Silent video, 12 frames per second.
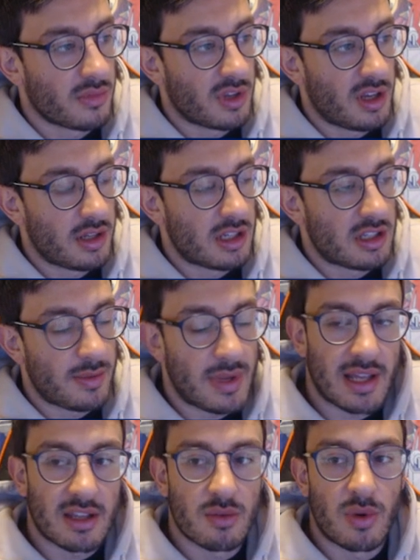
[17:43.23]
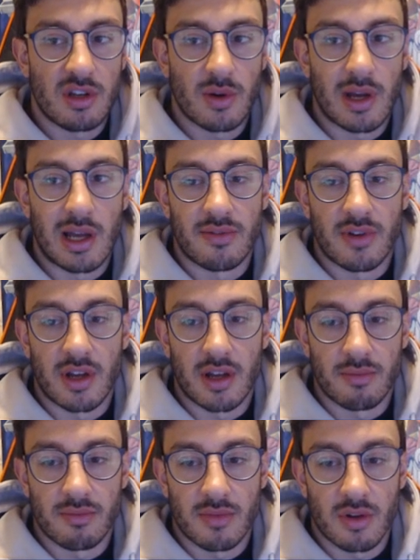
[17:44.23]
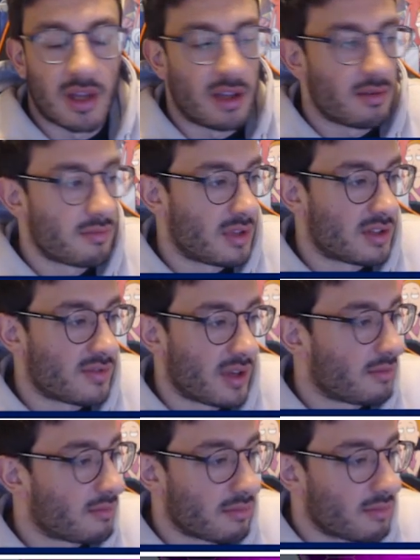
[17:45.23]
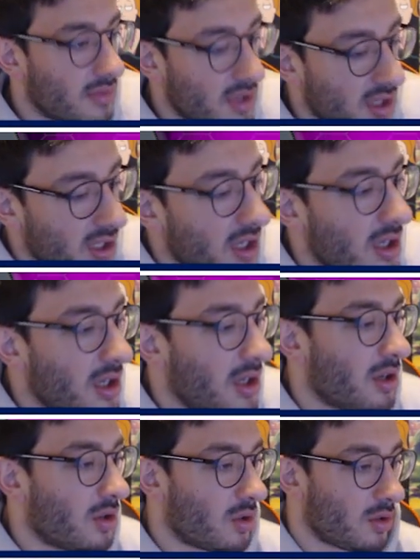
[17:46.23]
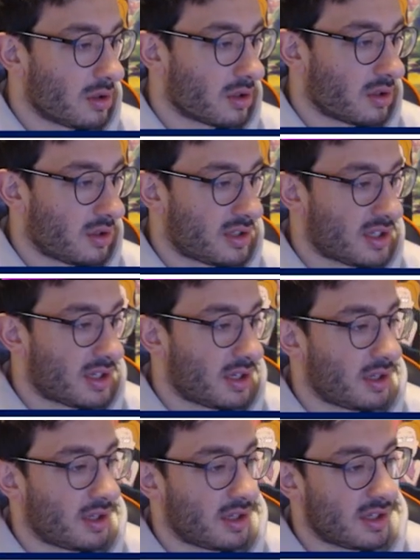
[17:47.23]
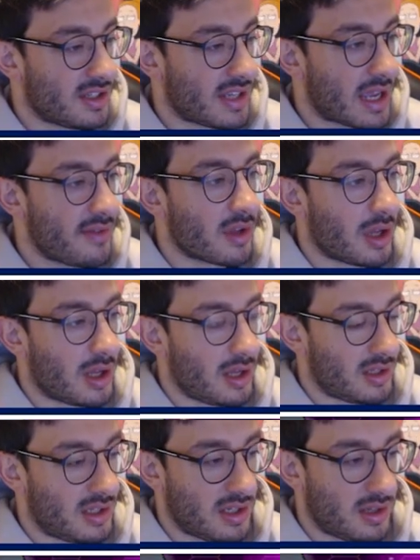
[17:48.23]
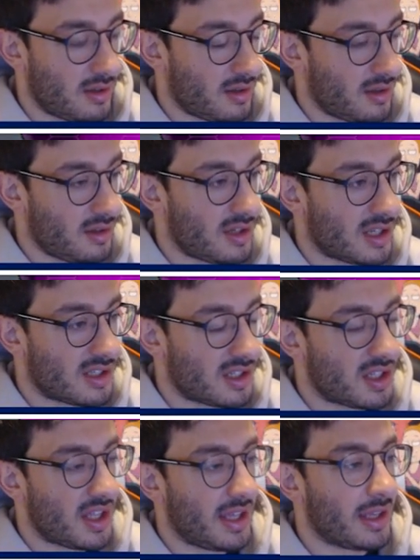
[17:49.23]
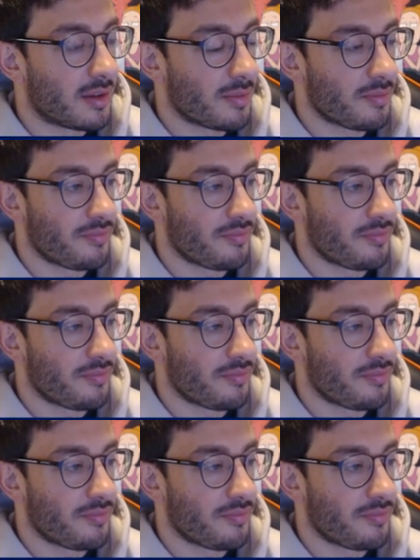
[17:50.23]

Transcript: It's a bit like when you have, okay, that's fine. All good. Safeguard does its thing.